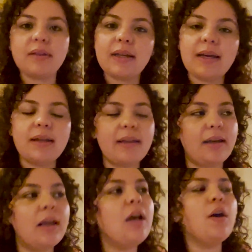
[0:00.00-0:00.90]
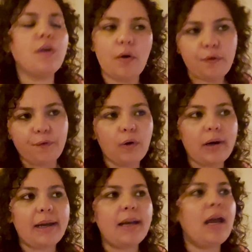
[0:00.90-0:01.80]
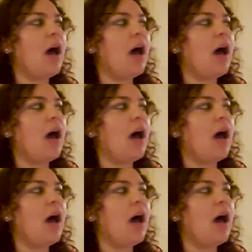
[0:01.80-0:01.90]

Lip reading: thing, then go for it.